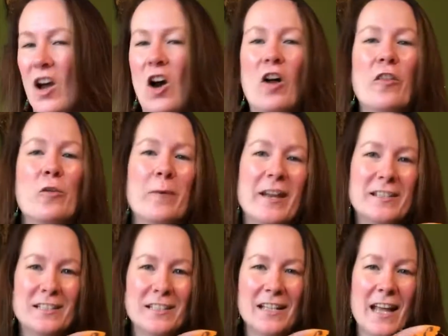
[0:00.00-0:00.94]
all the
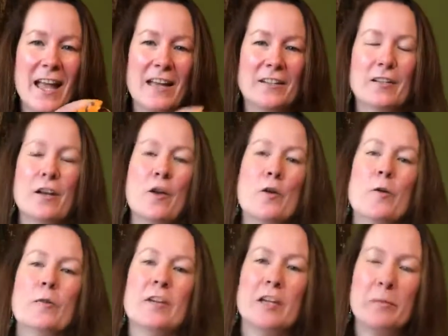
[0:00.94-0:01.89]
way to the end.
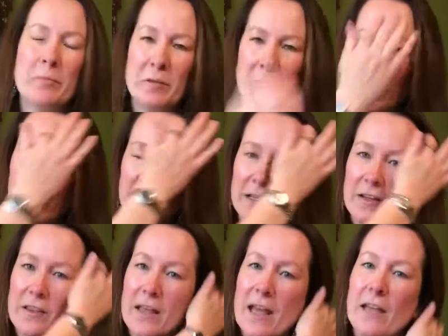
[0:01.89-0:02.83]
Keep in
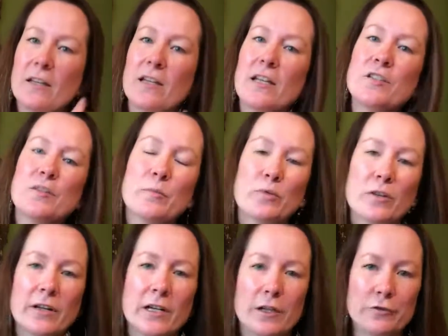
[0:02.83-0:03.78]
mind that
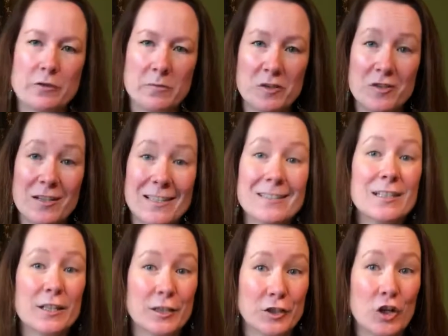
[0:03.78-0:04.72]
contemporary country music is
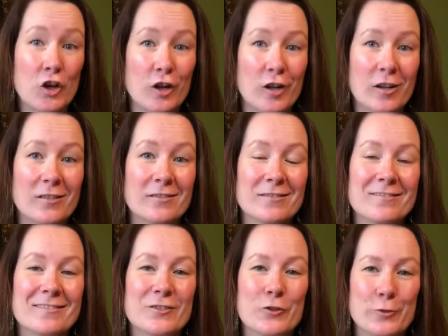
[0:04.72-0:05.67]
a
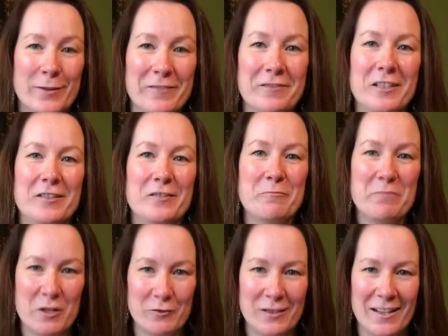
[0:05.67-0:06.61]
guitar-driven
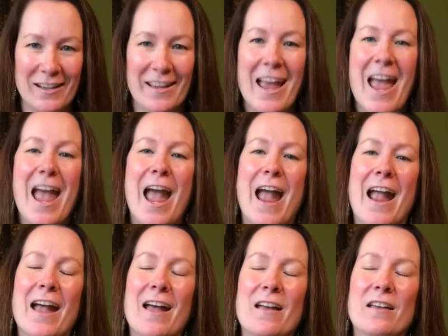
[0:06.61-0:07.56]
music,
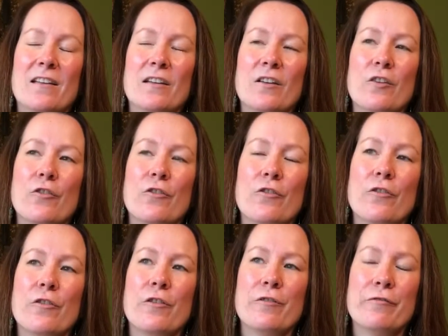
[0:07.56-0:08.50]
and
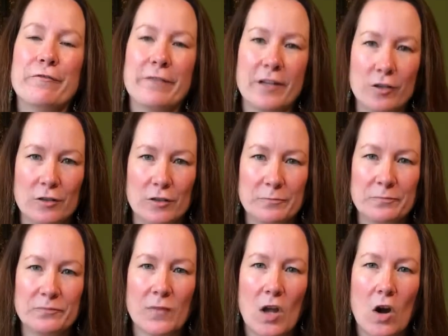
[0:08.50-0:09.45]
the
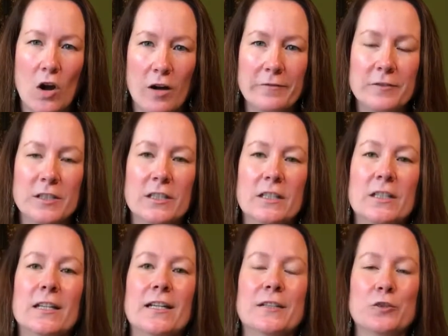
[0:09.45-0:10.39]
fiddle
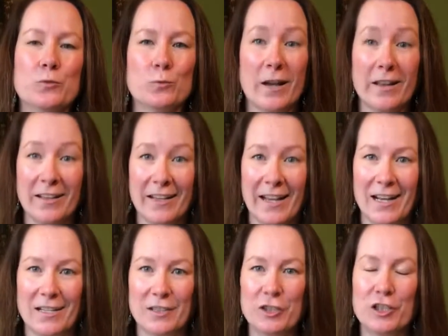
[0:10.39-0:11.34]
often is
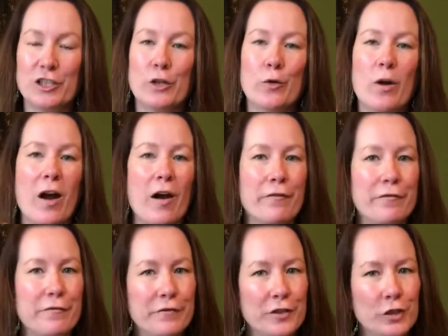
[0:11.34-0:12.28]
relegated to a
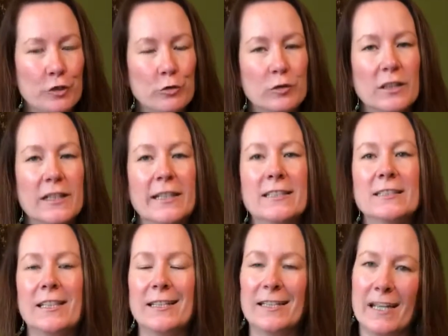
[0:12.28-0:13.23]
few
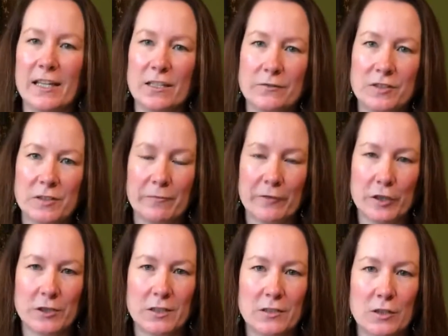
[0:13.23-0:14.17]
licks at the end of some
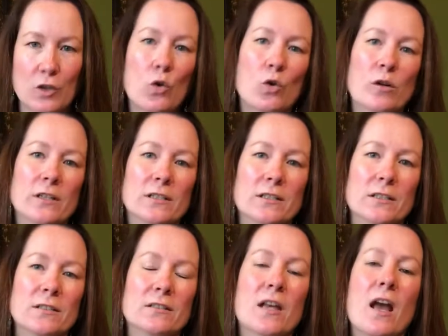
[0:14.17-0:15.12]
verses and
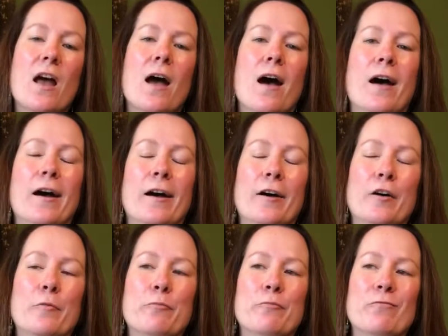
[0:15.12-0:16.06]
choruses.
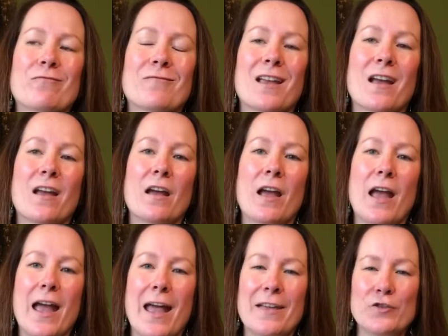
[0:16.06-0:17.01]

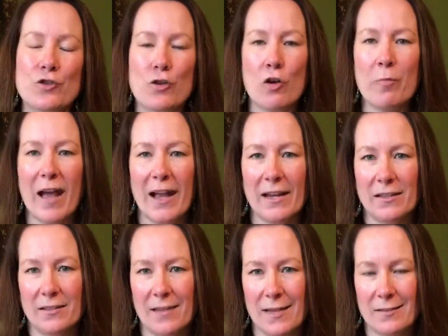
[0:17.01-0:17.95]
As you go back
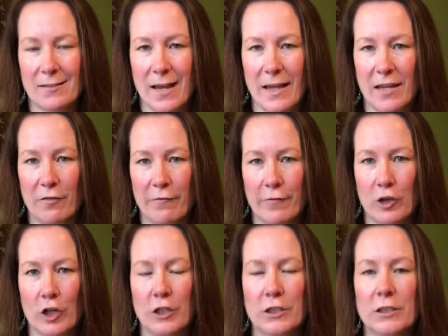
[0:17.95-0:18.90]
into that second
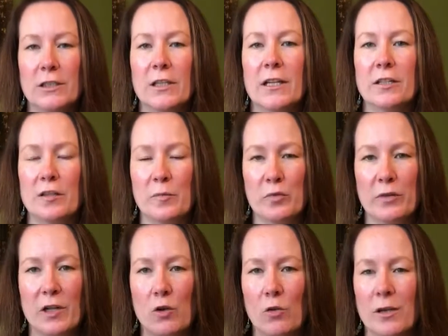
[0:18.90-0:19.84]
verse, into the
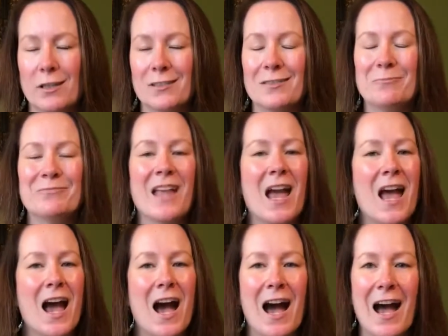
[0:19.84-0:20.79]
pre-chorus,
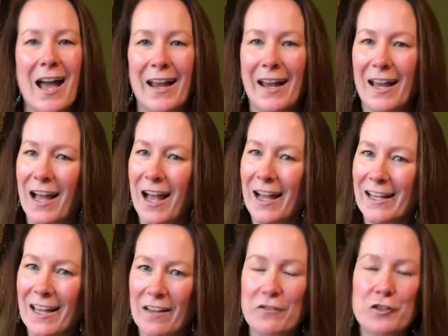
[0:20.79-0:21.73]
I
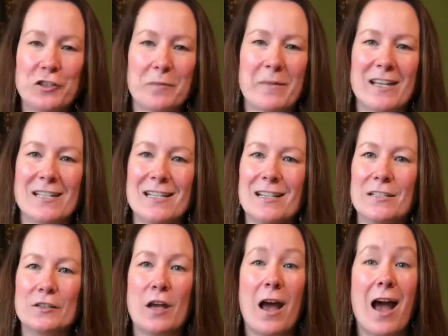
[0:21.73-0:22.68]
gave you some
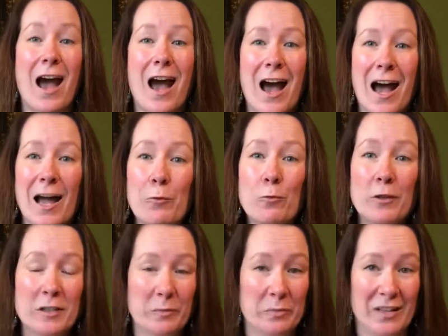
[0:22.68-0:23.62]
ideas. I
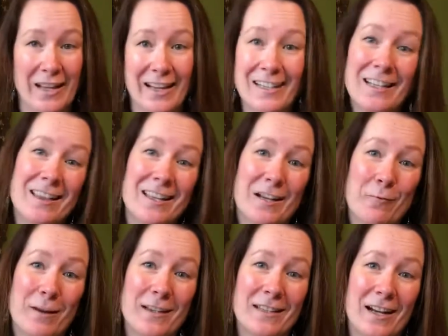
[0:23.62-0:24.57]
wouldn't play anything right